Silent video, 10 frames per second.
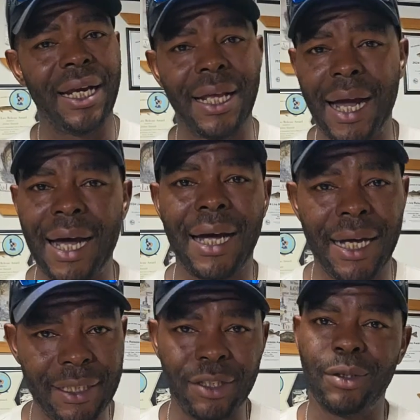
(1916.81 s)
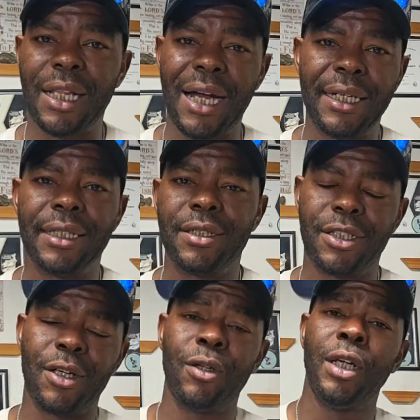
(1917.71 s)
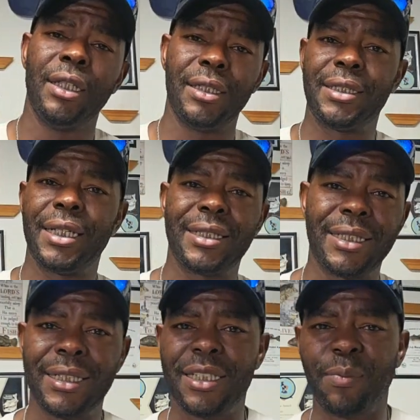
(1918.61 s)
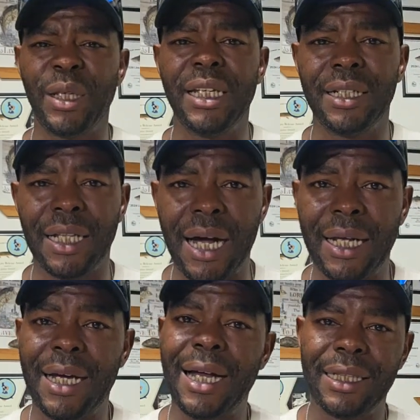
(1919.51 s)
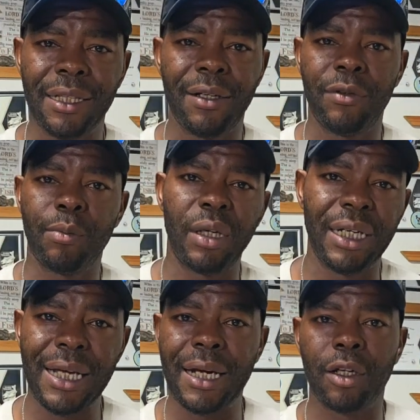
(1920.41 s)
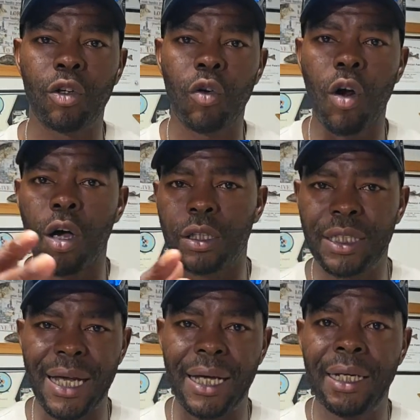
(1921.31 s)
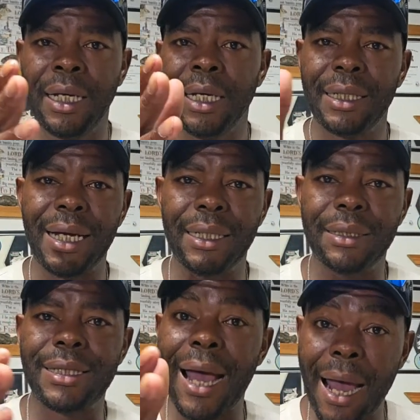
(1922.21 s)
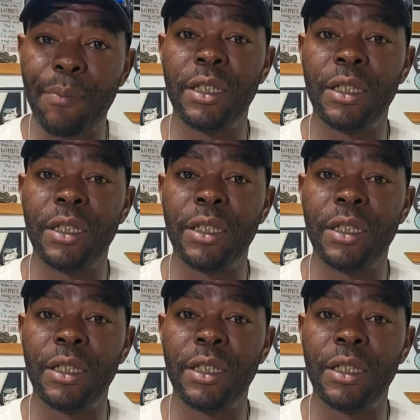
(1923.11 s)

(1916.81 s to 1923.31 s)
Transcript: I do like it. So the 6 cent Speed Glide, I love to bring that across that top of